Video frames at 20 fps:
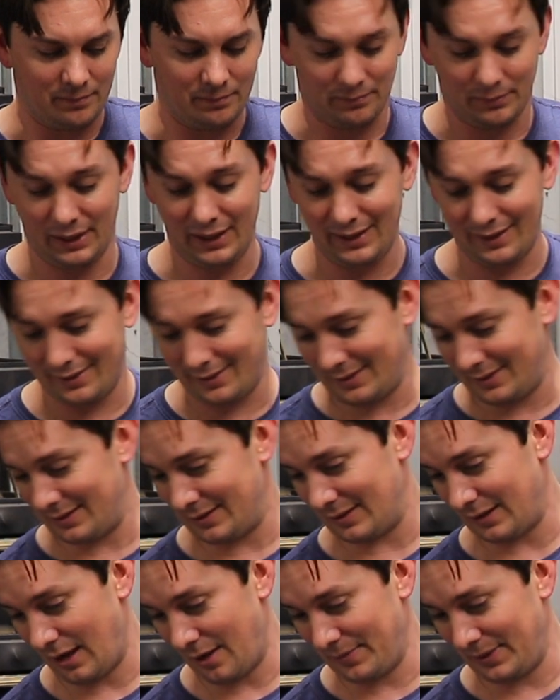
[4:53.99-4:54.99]
But,
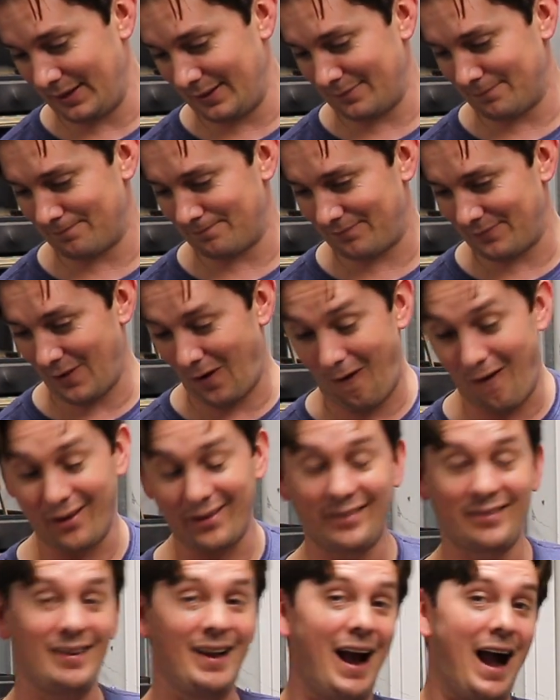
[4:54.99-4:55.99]
I mean,
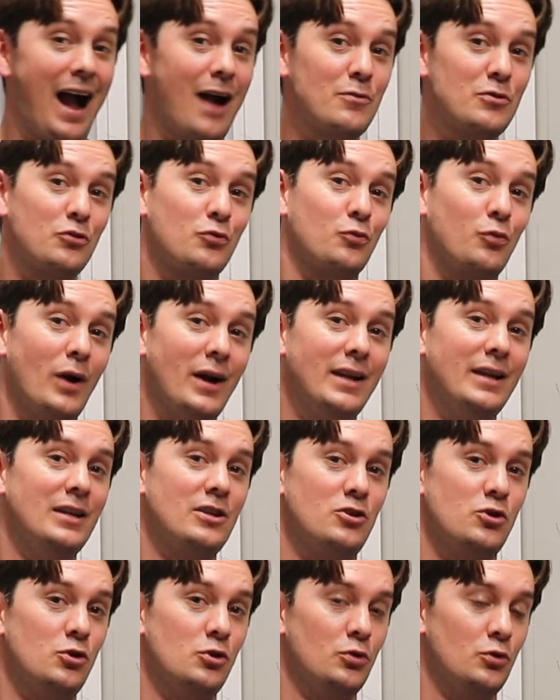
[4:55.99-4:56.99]
honestly, I was ready
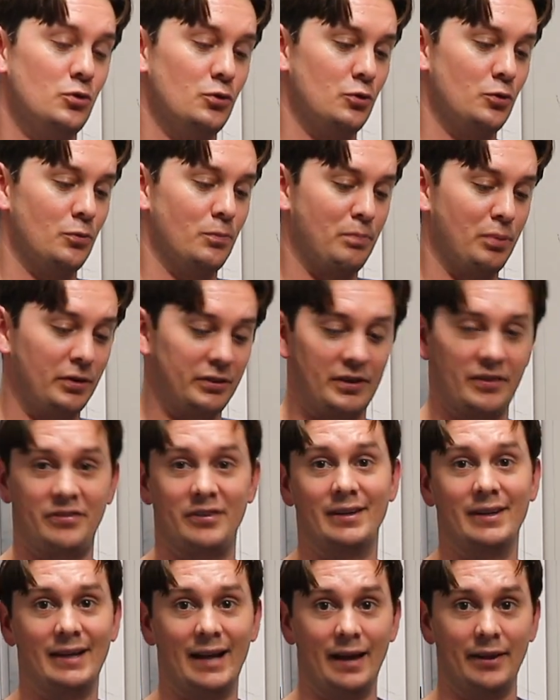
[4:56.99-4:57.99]
to put this
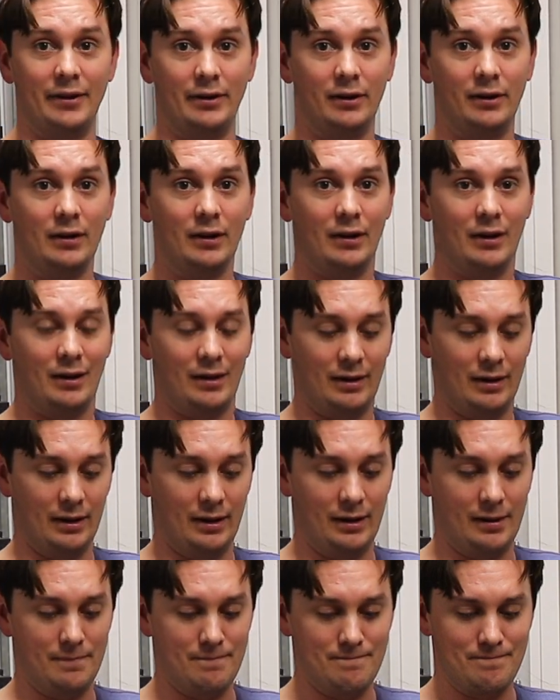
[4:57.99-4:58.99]
thing together.
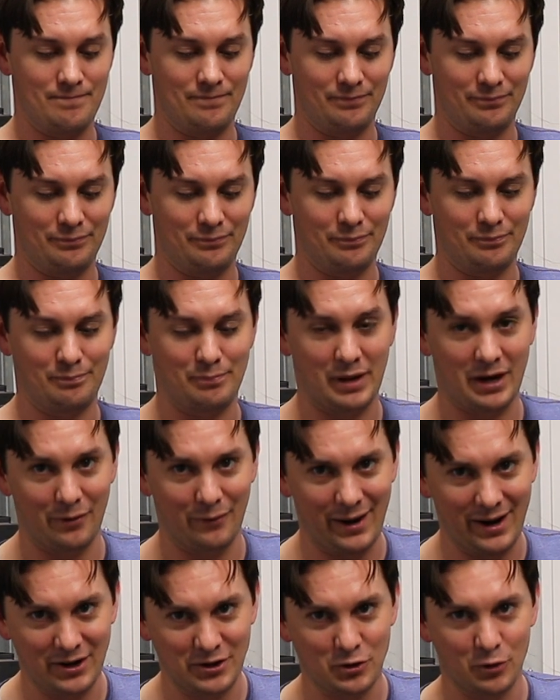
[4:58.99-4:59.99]
But I
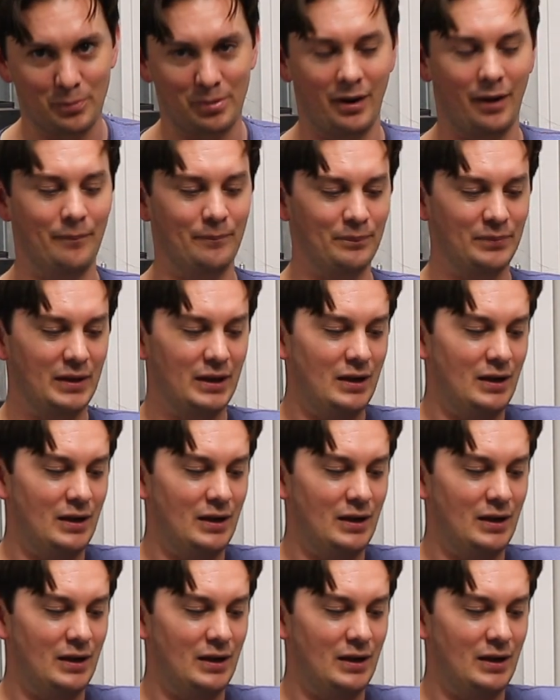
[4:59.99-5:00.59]
ran into a problem.